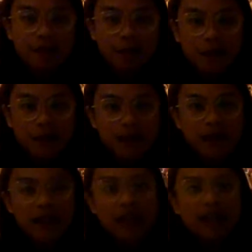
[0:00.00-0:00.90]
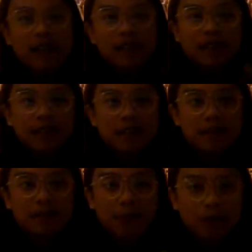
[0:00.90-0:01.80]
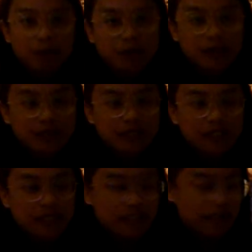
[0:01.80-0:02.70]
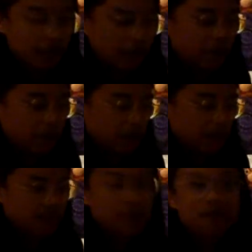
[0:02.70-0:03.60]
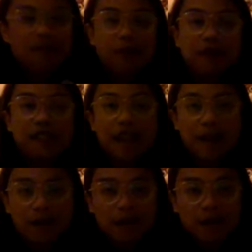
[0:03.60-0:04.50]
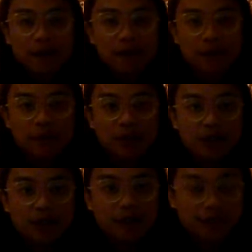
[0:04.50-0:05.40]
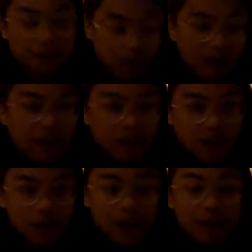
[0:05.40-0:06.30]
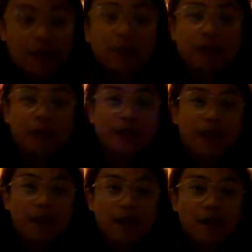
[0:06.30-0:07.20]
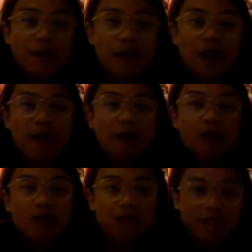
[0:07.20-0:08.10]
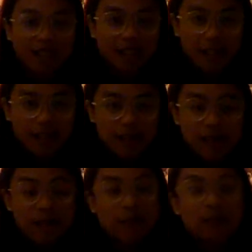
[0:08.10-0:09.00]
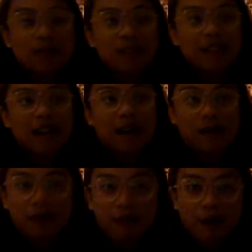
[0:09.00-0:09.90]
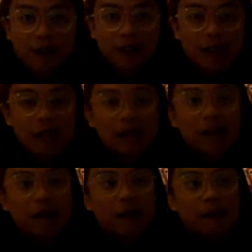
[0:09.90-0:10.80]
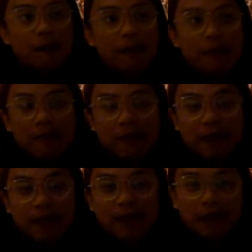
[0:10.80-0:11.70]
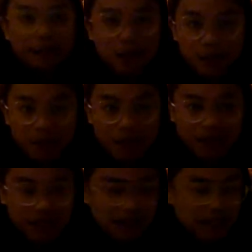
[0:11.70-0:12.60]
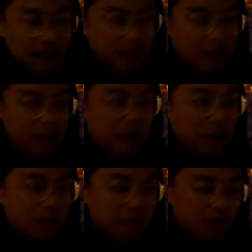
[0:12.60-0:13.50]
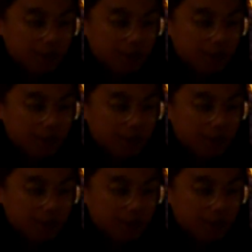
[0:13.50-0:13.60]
with is just as potent and painful as the first arrow that we got shot at. So the first arrow was shot at us. It wasn't our fault. We had nothing to do with it. Someone was